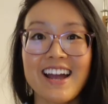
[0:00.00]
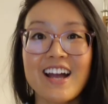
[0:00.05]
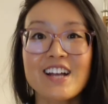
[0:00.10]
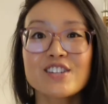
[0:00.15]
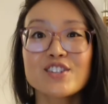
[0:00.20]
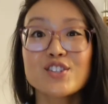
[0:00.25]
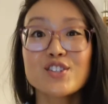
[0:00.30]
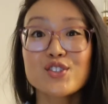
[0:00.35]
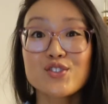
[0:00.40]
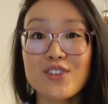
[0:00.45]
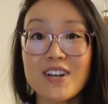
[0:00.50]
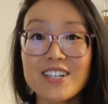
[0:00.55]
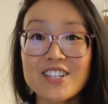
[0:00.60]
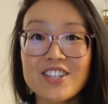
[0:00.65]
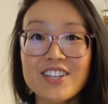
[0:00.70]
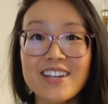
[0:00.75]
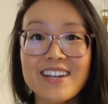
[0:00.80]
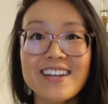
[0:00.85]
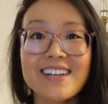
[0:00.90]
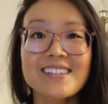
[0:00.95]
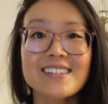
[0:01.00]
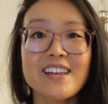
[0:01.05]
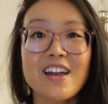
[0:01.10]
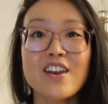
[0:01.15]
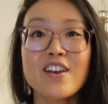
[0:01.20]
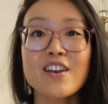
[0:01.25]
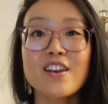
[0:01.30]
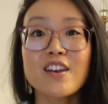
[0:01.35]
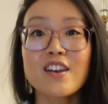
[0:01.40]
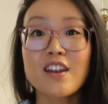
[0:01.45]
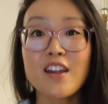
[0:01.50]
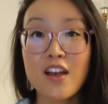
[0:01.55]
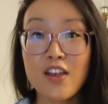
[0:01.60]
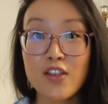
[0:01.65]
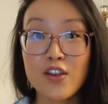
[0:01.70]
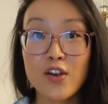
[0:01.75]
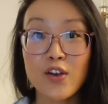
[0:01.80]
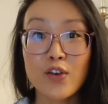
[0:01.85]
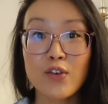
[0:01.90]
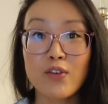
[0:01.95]
Stretching is
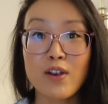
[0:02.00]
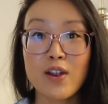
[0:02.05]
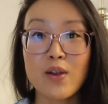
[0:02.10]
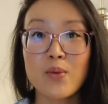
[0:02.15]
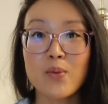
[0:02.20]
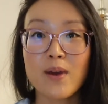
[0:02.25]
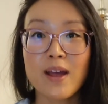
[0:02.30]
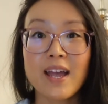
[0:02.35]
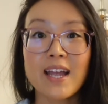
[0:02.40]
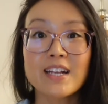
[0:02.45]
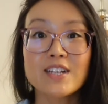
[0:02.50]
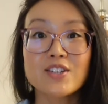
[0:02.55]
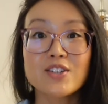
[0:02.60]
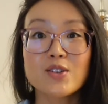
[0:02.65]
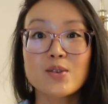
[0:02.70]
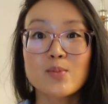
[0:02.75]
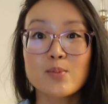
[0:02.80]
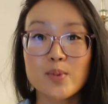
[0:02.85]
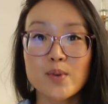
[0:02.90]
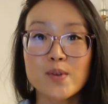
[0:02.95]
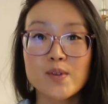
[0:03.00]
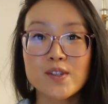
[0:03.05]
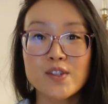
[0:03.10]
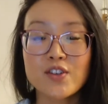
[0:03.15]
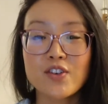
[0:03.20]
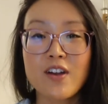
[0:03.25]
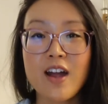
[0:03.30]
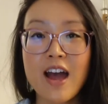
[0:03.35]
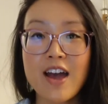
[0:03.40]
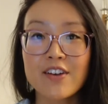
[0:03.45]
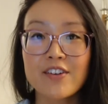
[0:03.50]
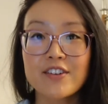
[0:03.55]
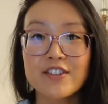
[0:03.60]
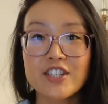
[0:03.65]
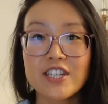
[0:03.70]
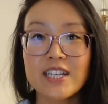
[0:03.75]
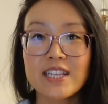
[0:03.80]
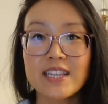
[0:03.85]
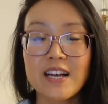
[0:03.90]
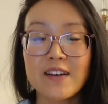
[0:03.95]
another great way to boost your
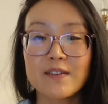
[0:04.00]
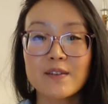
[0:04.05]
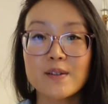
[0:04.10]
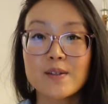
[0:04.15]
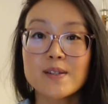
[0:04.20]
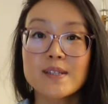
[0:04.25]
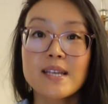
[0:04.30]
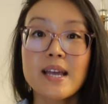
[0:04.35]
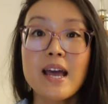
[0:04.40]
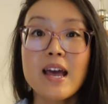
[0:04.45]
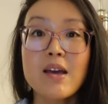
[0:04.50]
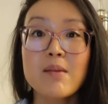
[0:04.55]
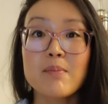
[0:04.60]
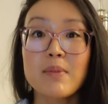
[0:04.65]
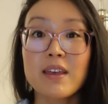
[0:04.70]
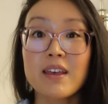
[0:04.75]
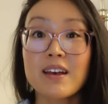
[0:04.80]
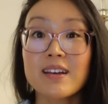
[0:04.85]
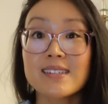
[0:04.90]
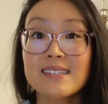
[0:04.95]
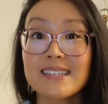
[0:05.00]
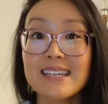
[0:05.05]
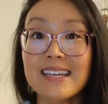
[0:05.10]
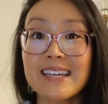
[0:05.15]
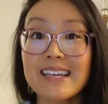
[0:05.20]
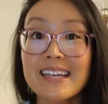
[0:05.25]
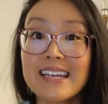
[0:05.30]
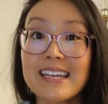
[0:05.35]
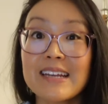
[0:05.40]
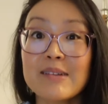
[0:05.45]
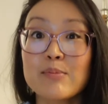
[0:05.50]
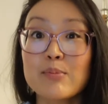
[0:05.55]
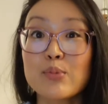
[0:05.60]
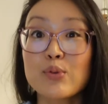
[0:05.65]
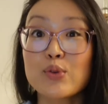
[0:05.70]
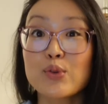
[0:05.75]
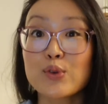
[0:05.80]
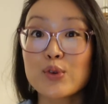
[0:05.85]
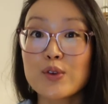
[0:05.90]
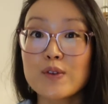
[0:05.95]
energy levels because it
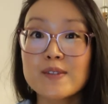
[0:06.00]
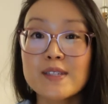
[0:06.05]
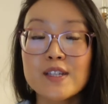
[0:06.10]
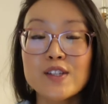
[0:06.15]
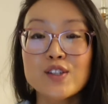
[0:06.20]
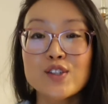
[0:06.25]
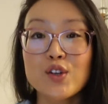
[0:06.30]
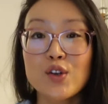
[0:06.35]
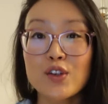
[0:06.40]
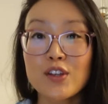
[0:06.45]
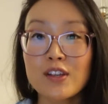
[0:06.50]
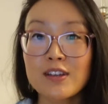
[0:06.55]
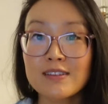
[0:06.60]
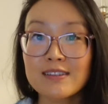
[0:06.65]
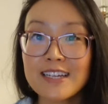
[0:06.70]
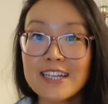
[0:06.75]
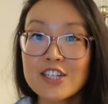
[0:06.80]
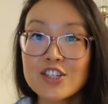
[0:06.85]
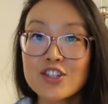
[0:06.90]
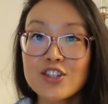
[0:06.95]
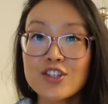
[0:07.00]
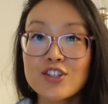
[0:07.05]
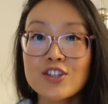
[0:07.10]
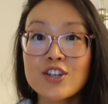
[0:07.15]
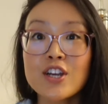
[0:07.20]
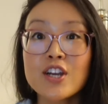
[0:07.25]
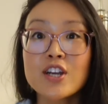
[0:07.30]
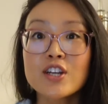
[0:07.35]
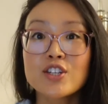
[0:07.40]
improves circulation